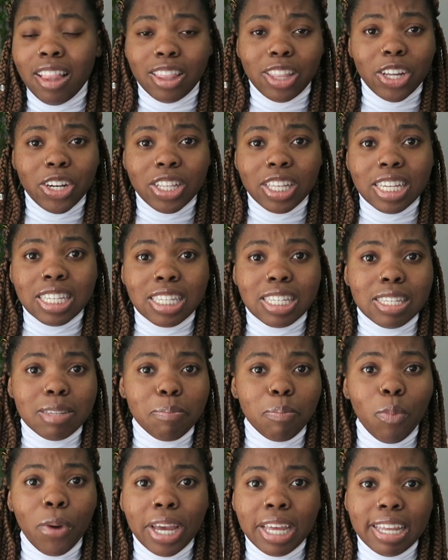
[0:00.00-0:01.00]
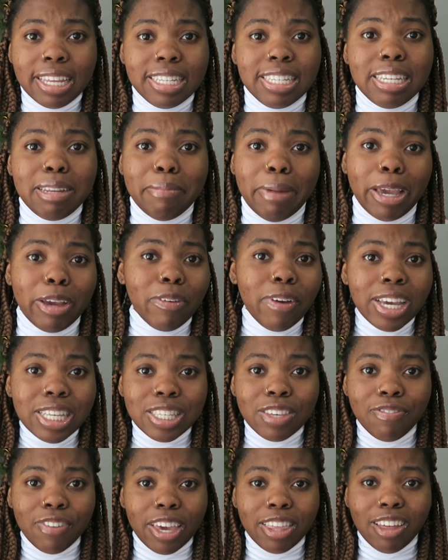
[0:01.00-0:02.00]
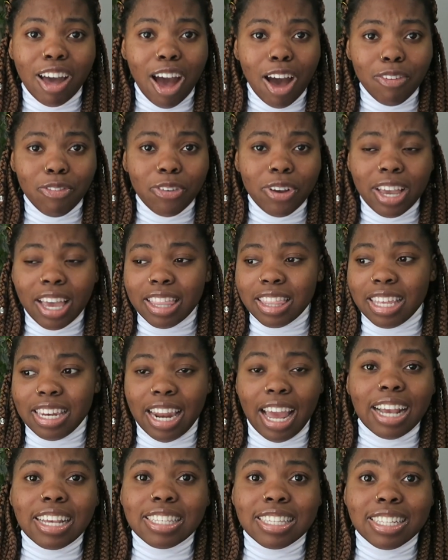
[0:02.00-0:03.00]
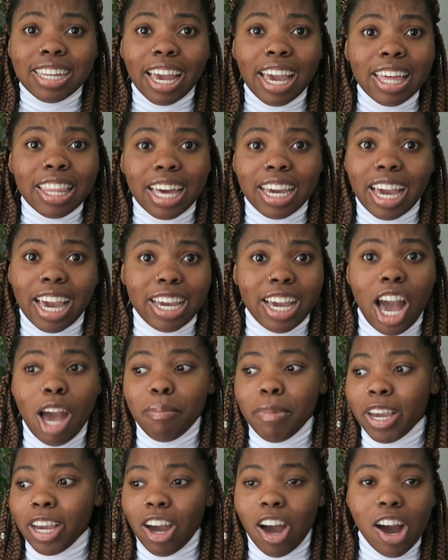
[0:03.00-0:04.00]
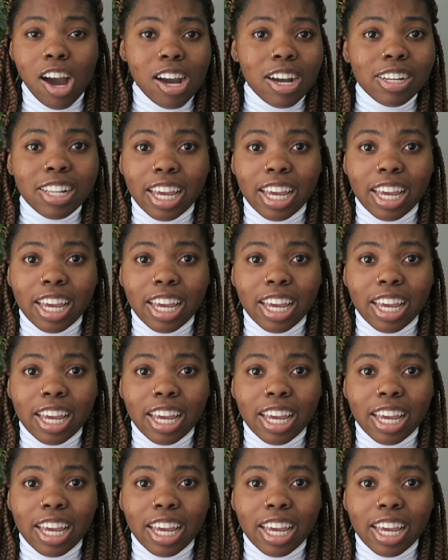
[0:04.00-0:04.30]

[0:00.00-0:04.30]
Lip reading: Literally went and did my crazy faith offering, and the next day, like I got my car.